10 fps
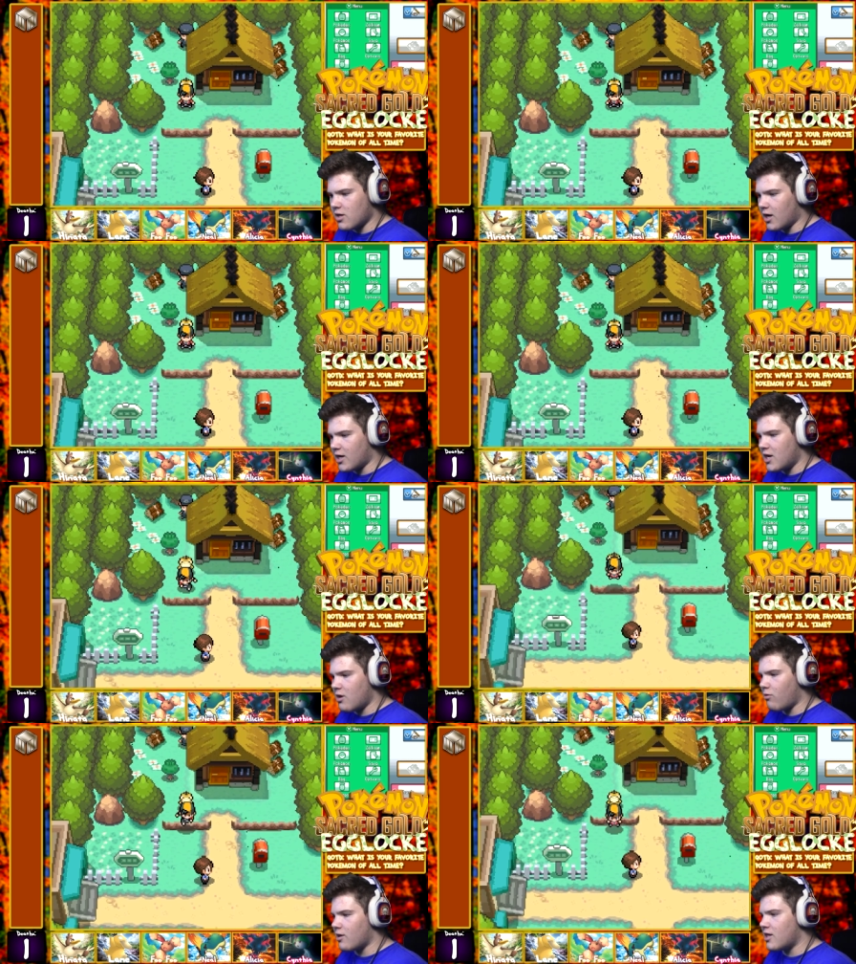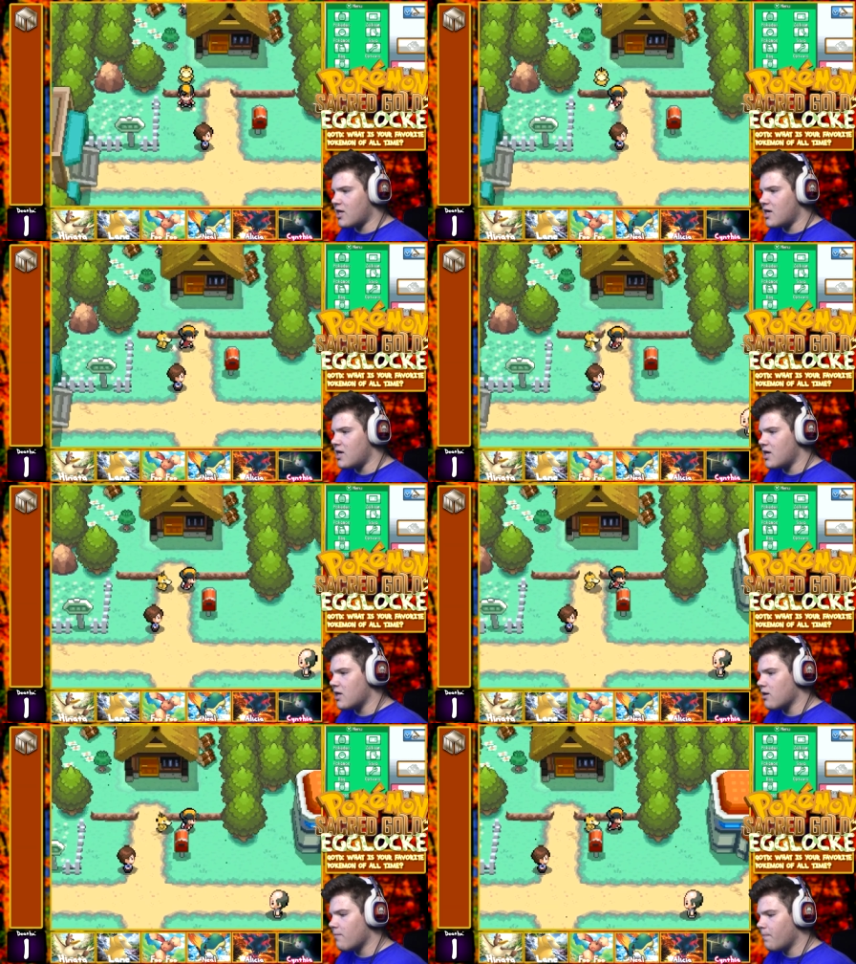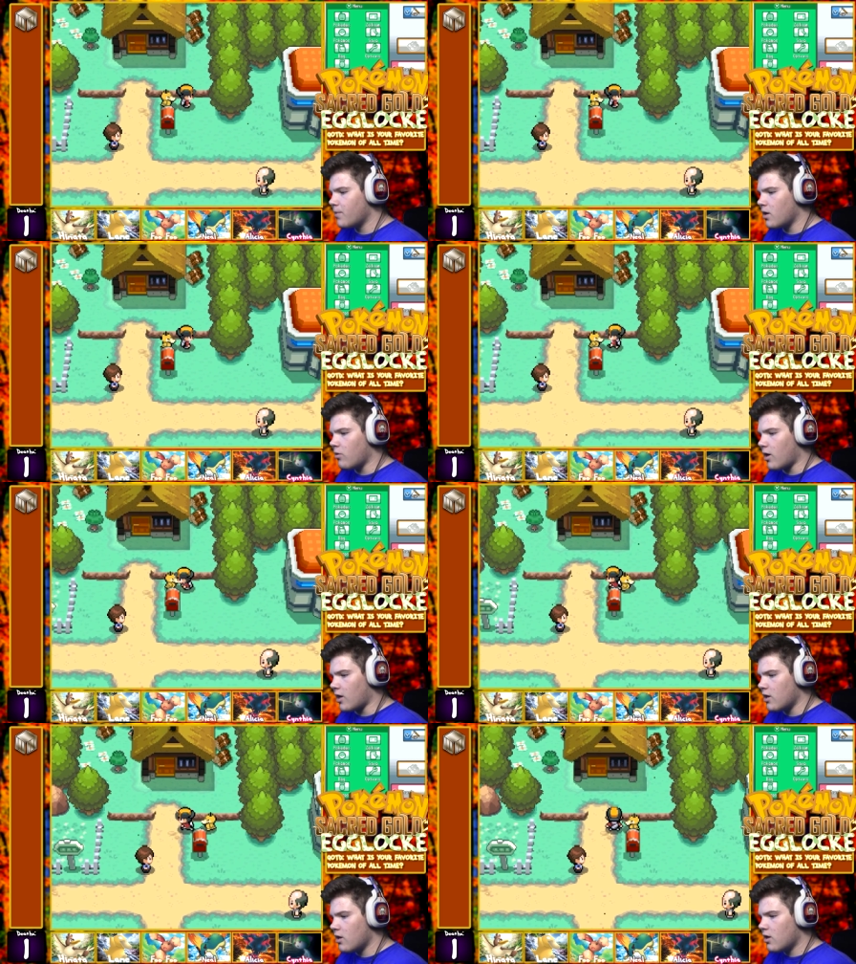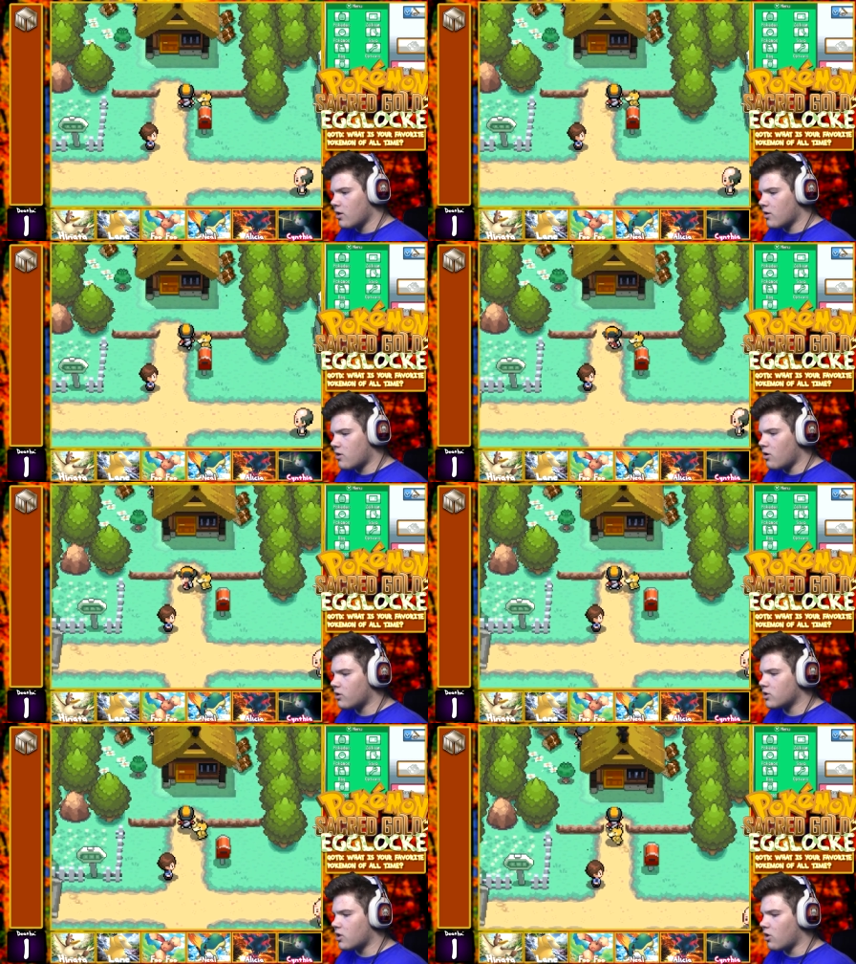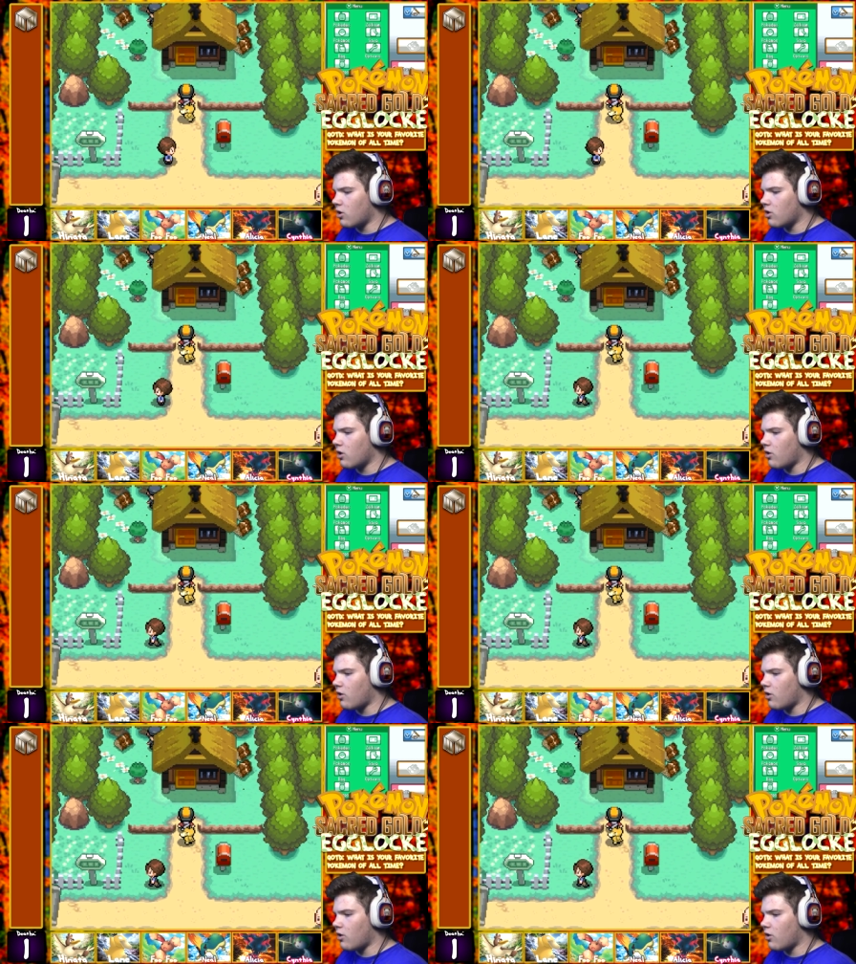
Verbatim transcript: not guaranteed. Okay, Let's talk to Kurt.